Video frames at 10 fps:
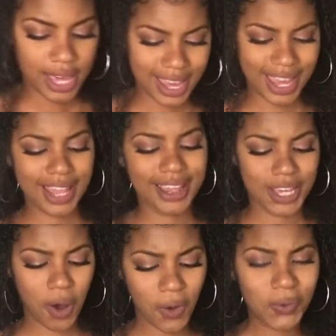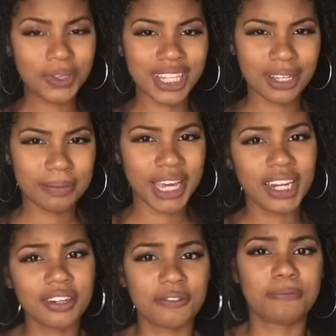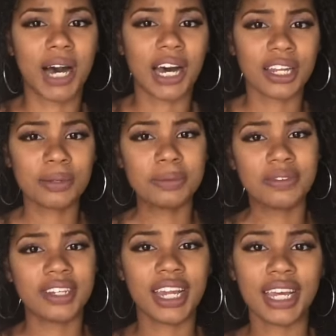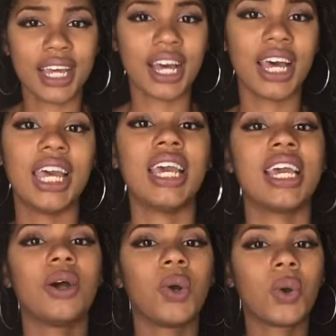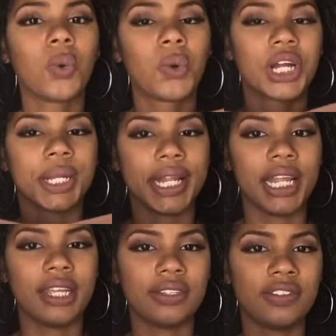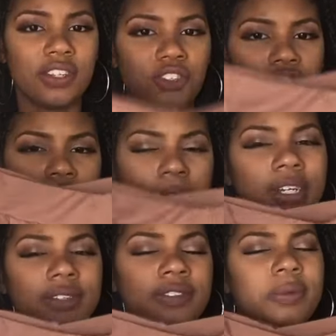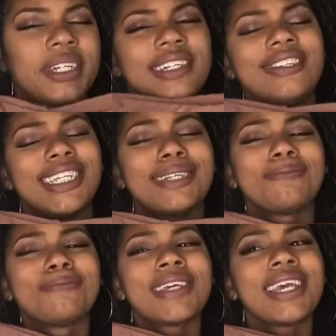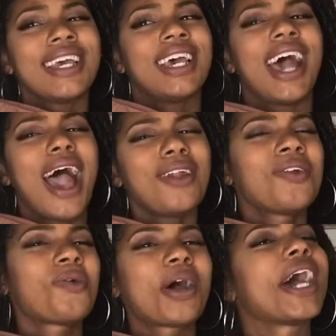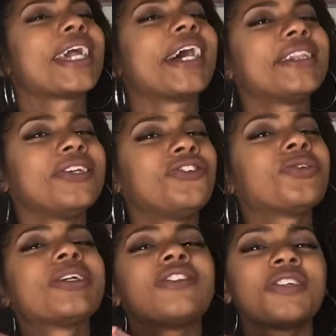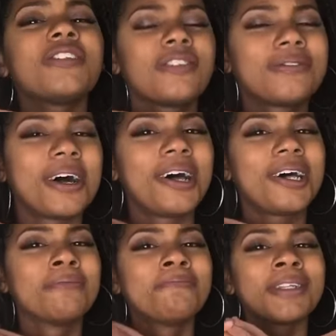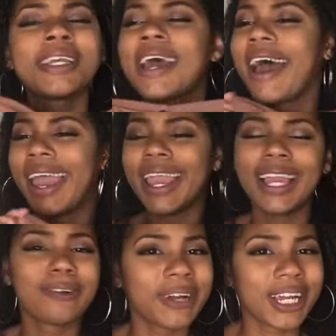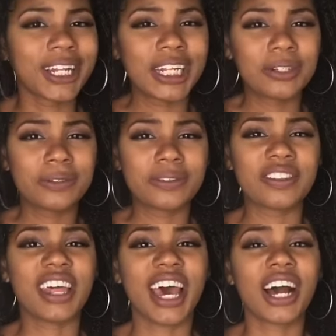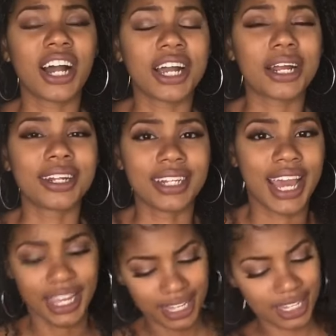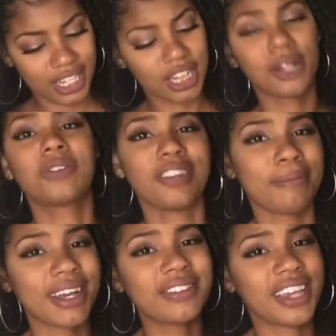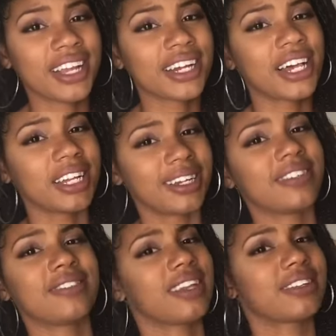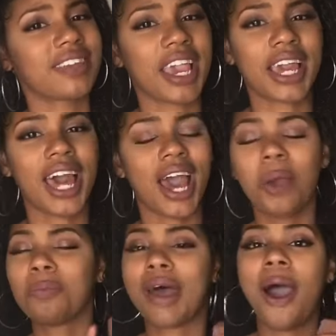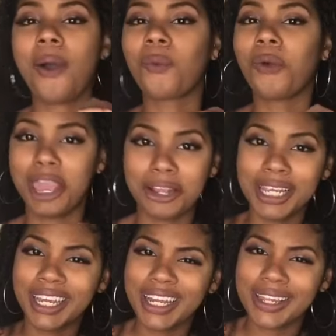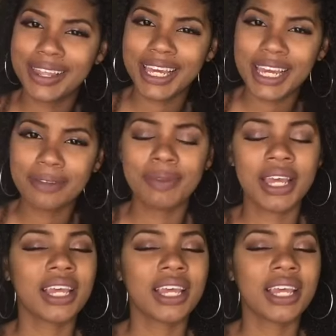and the only pair of bottoms that I got were these shorts which I don't know why I got these shorts first of all I hate wearing clothes that are like close to my skin color because it looks like I'm not wearing anything